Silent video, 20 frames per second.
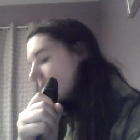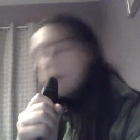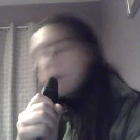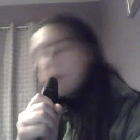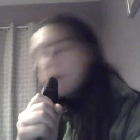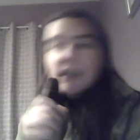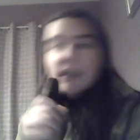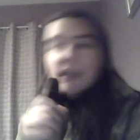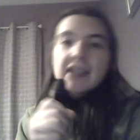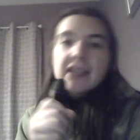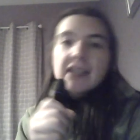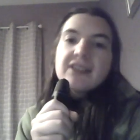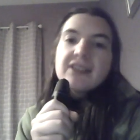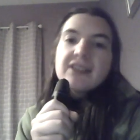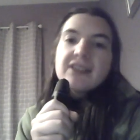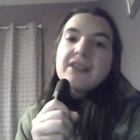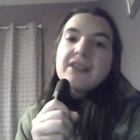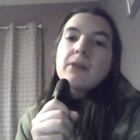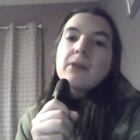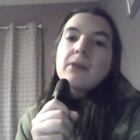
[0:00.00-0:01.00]
you can
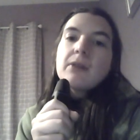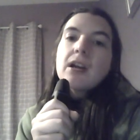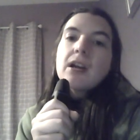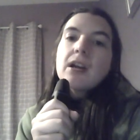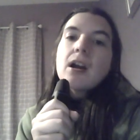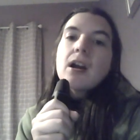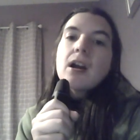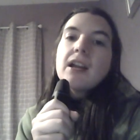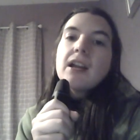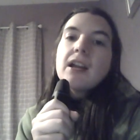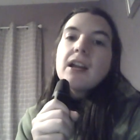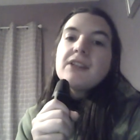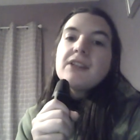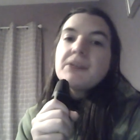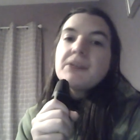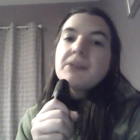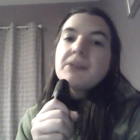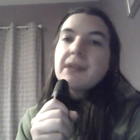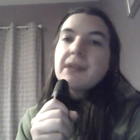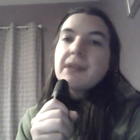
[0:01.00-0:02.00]
still work hard. It
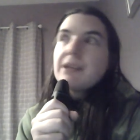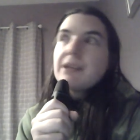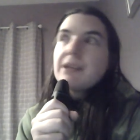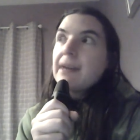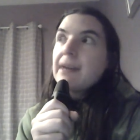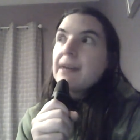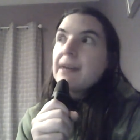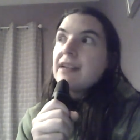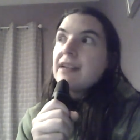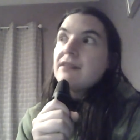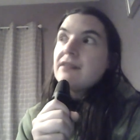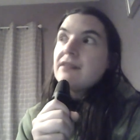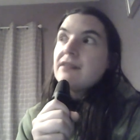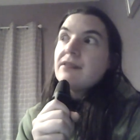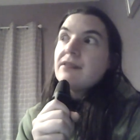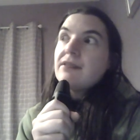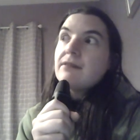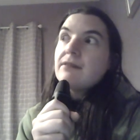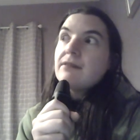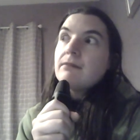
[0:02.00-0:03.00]
just really
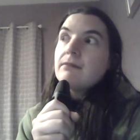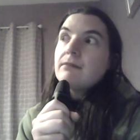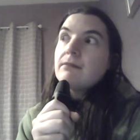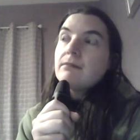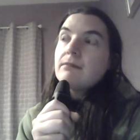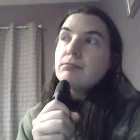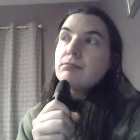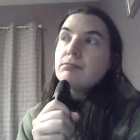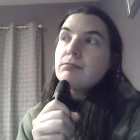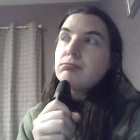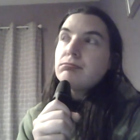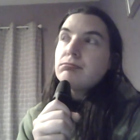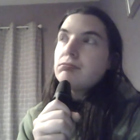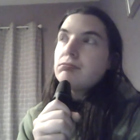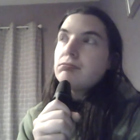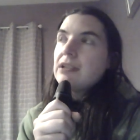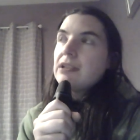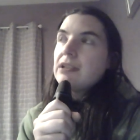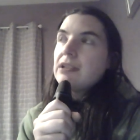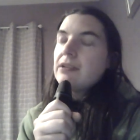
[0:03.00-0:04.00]
depends,
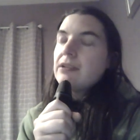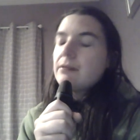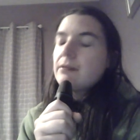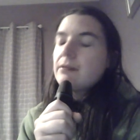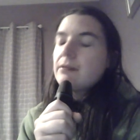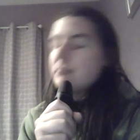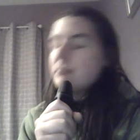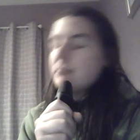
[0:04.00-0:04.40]
you know.